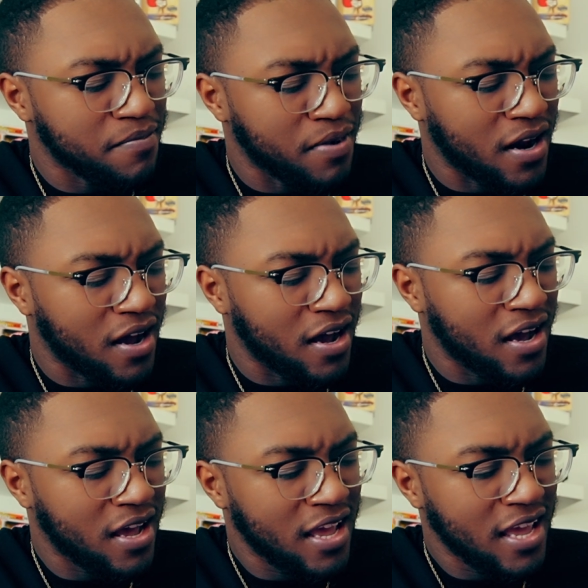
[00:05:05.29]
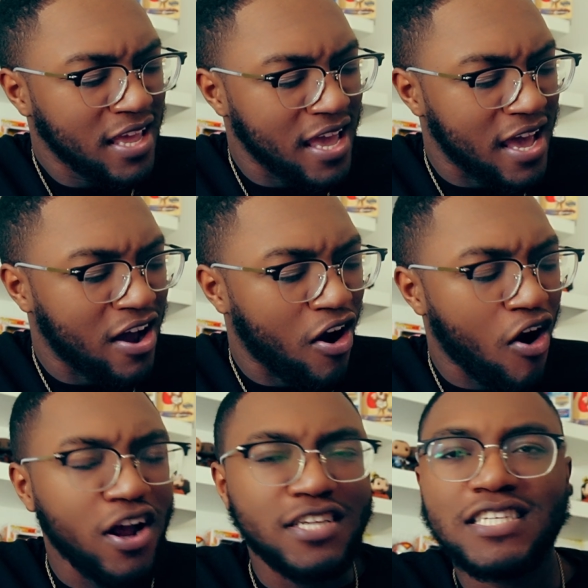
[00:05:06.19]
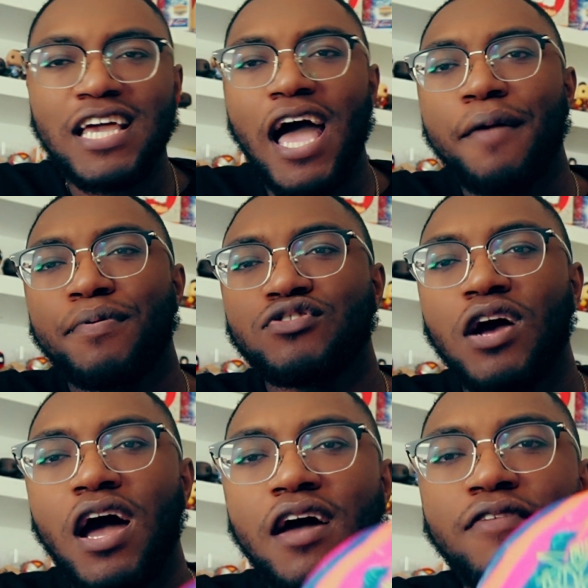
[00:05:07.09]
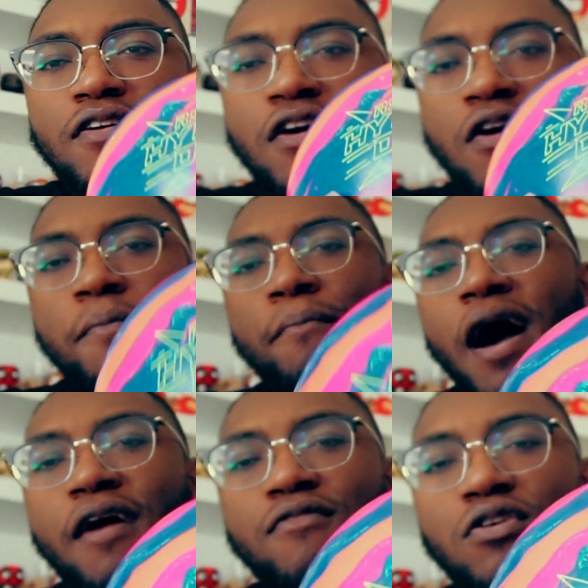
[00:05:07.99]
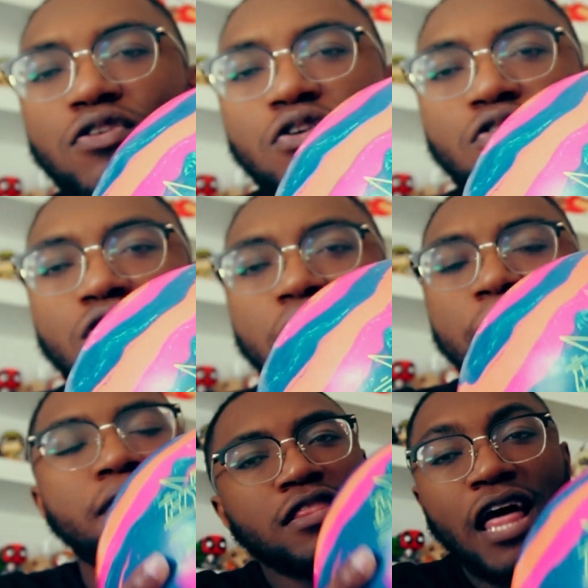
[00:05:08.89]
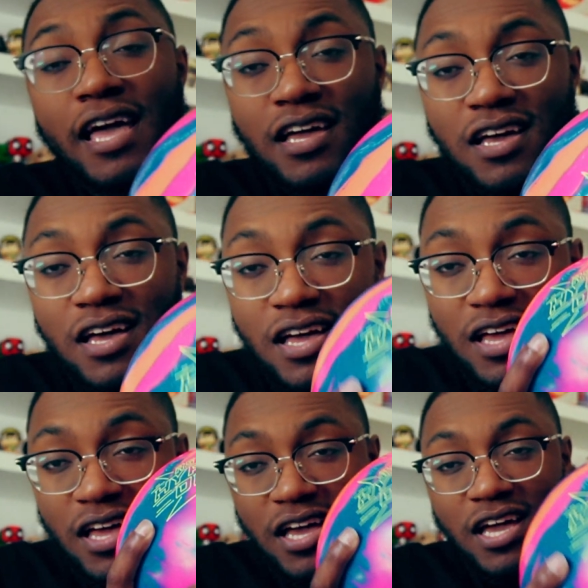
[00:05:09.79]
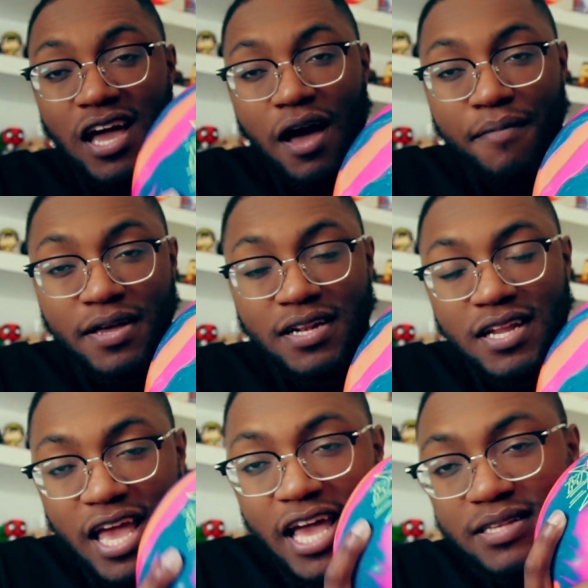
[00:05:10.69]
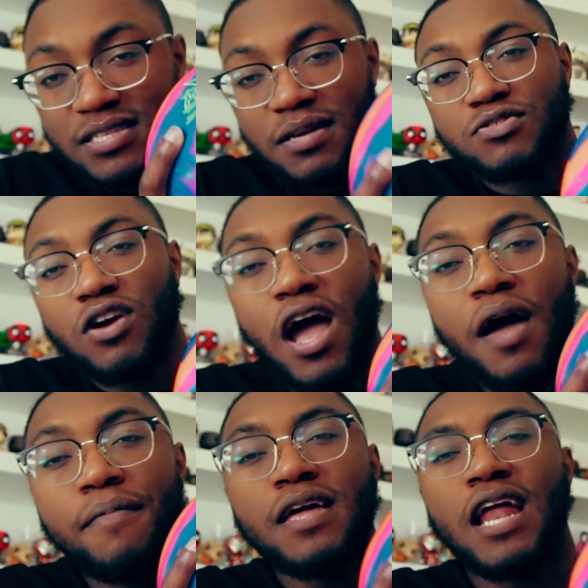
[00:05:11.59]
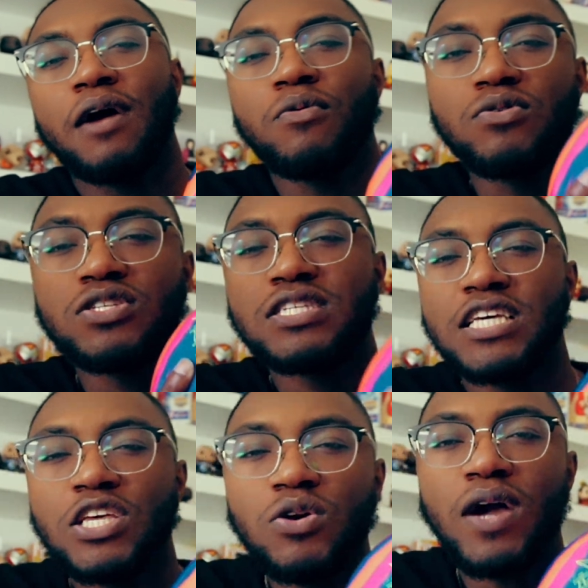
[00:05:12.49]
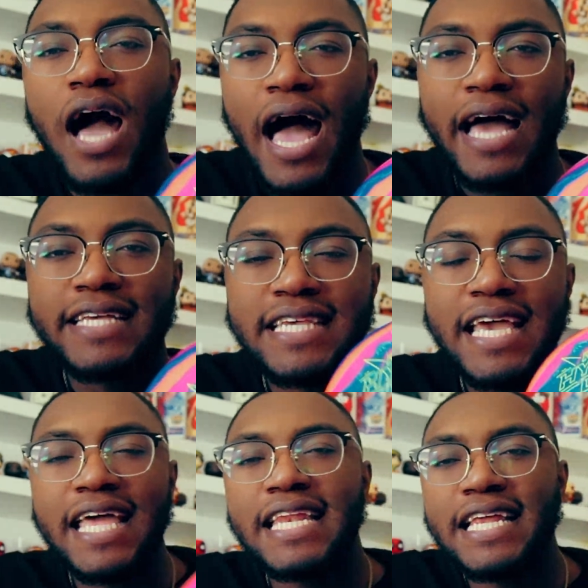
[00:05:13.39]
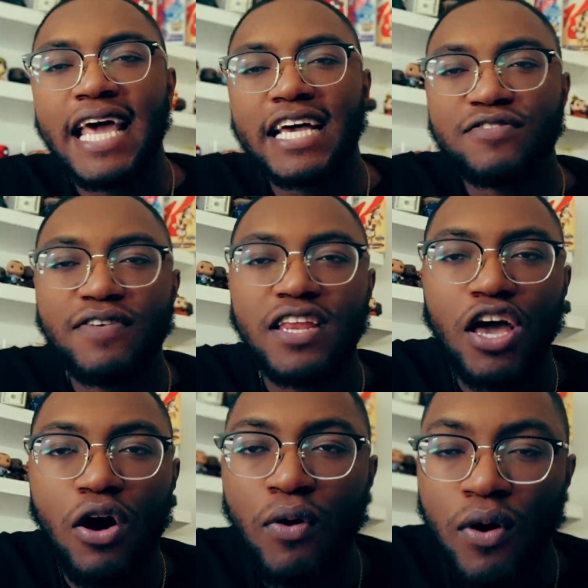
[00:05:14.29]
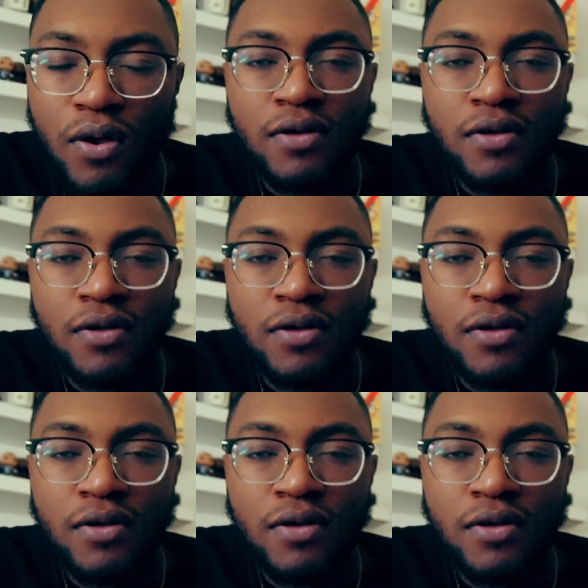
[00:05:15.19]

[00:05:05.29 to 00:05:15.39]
But yeah, RST Hyperdrive by Roto Grip. Like, comment, and subscribe, and I will see you guys in the next video.